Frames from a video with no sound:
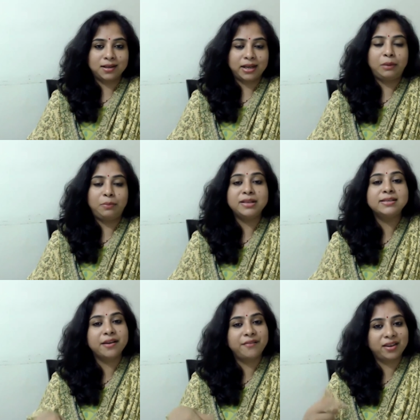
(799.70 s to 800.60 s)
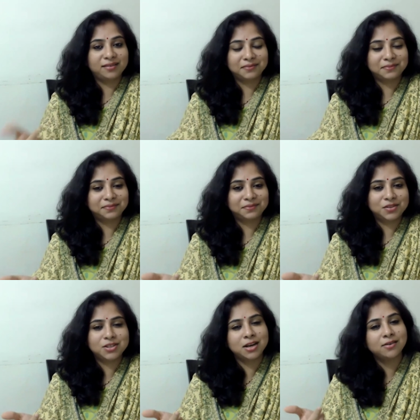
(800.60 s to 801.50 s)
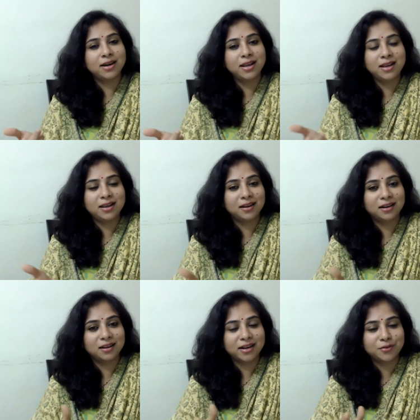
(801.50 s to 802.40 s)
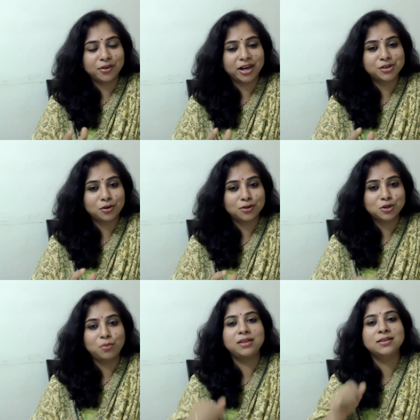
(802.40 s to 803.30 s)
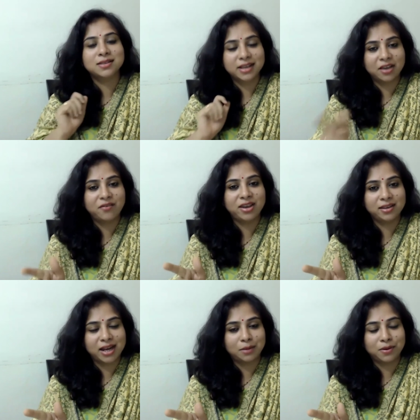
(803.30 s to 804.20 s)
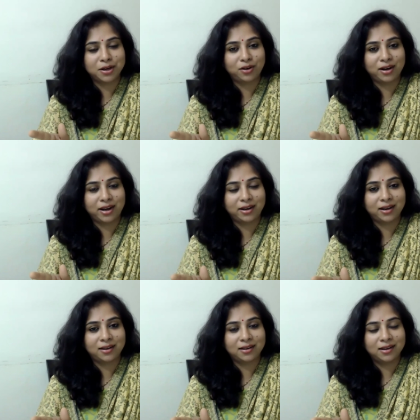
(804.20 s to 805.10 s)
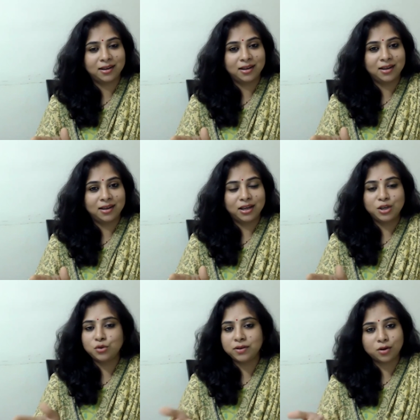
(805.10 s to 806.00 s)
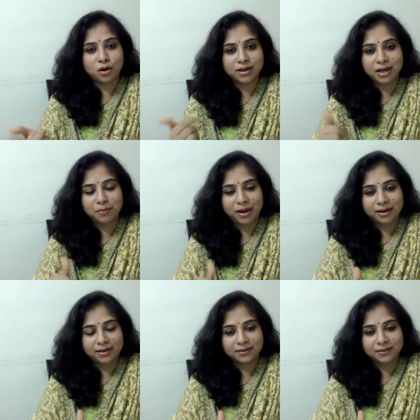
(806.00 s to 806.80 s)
It means giving. Generally retrogression also means giving in that particular area. You will not get back.